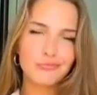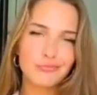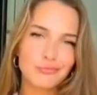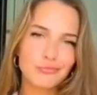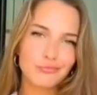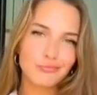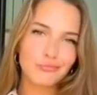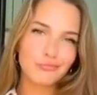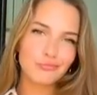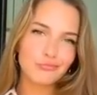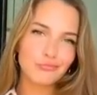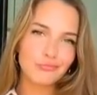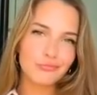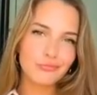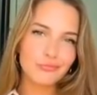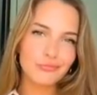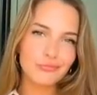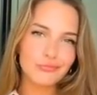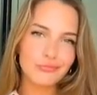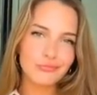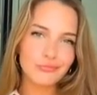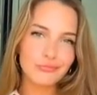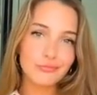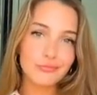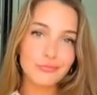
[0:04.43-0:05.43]
Yo, what's good,
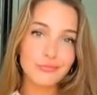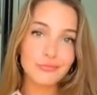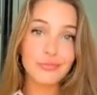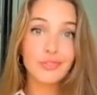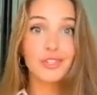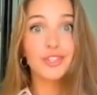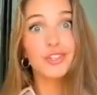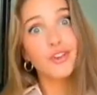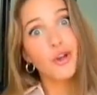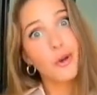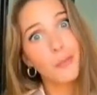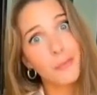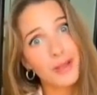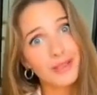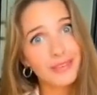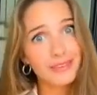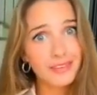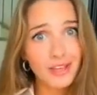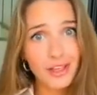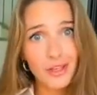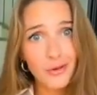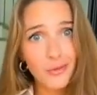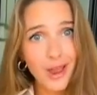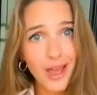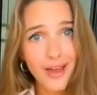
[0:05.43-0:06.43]
shawty? Yo,
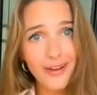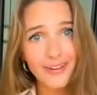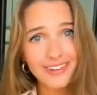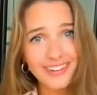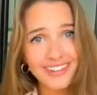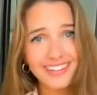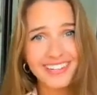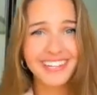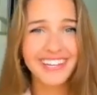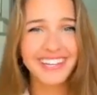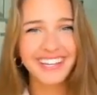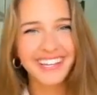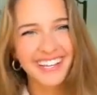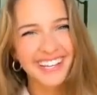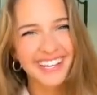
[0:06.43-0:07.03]
man still around?